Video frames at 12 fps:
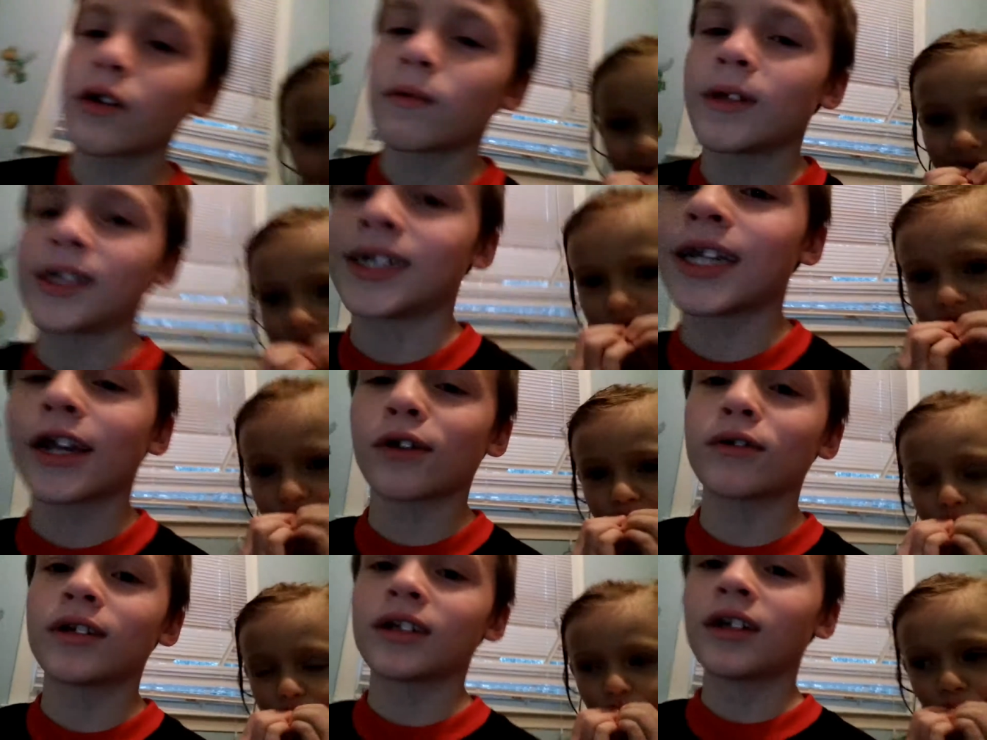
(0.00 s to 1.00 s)
with the
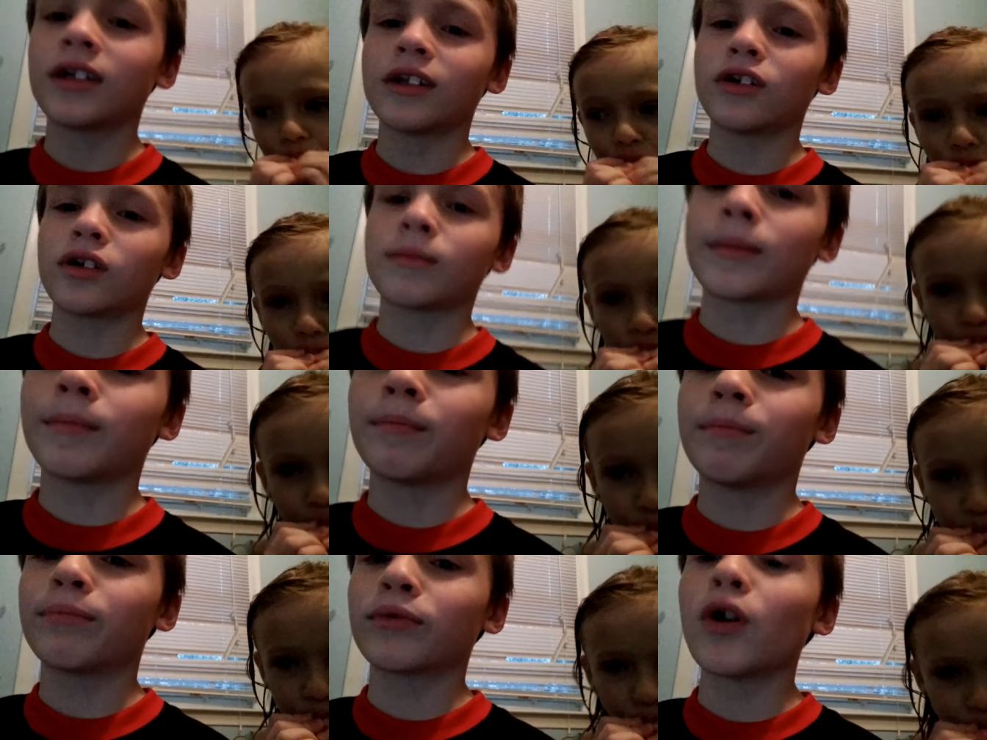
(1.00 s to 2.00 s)
stickers, and there's some
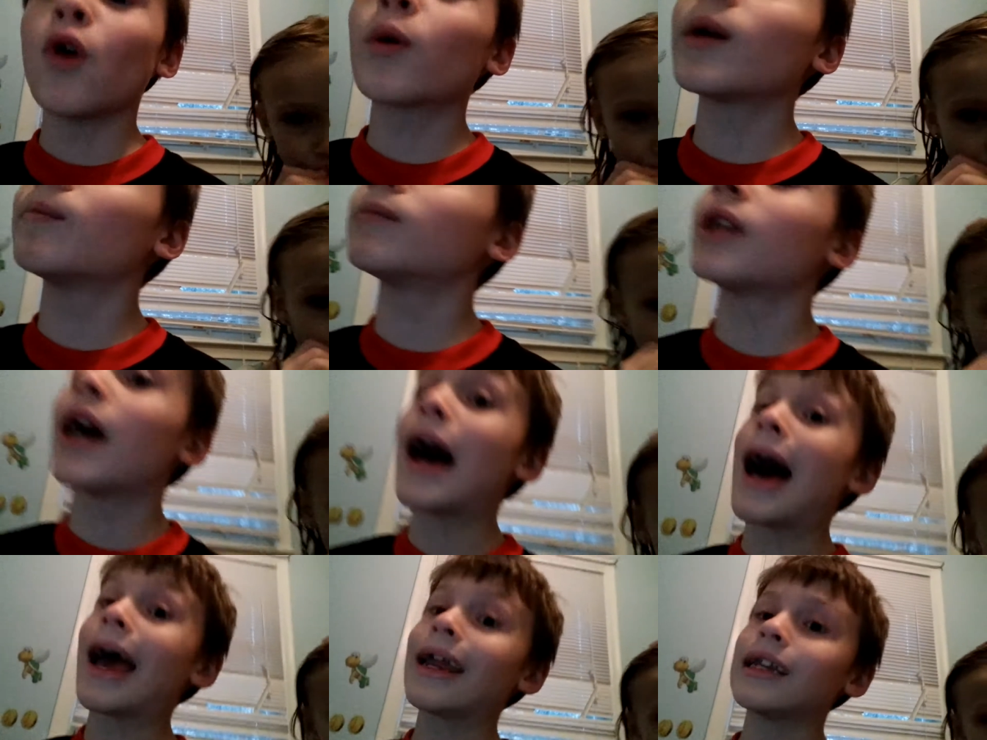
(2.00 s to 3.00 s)
broken
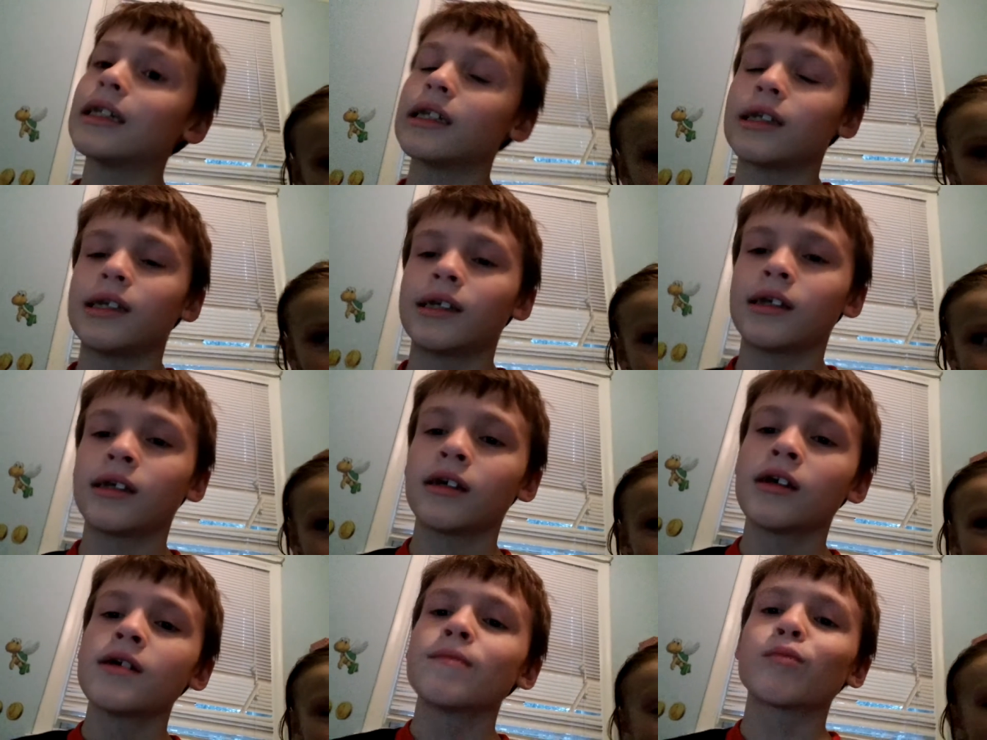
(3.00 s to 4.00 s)
blinds.
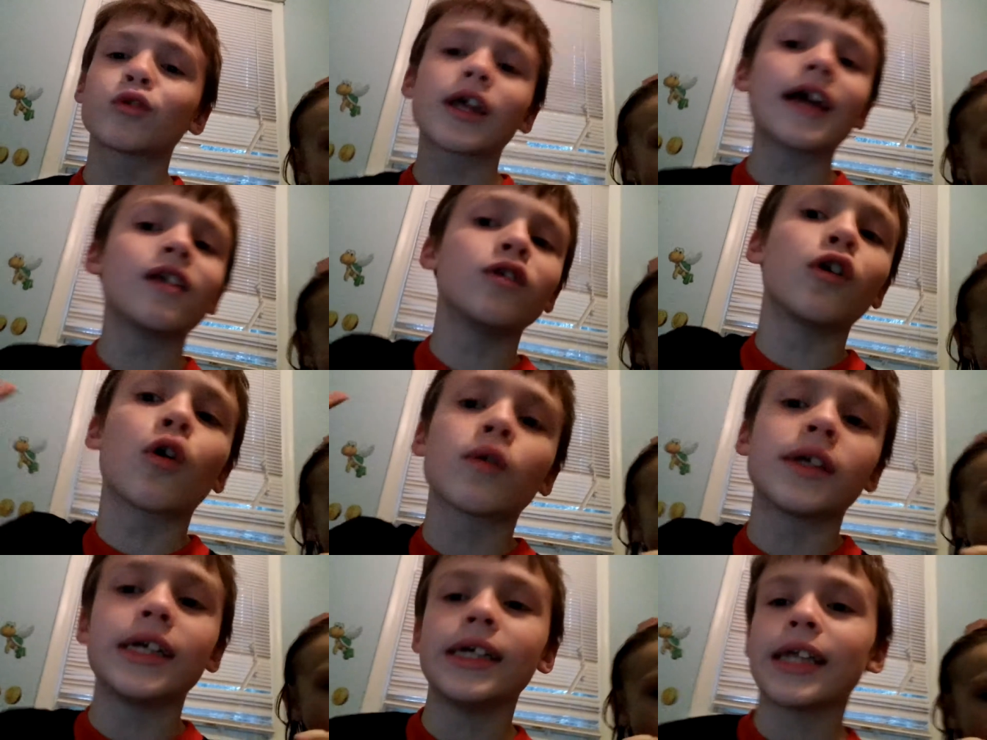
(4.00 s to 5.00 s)
Pretend you don't
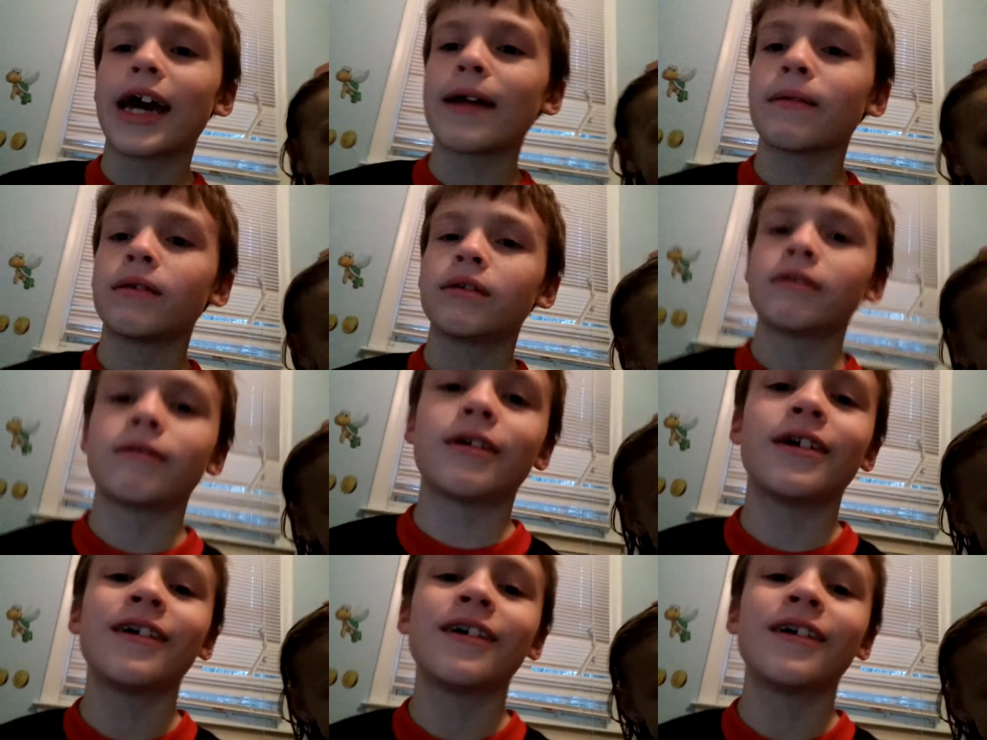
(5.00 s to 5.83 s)
see that. and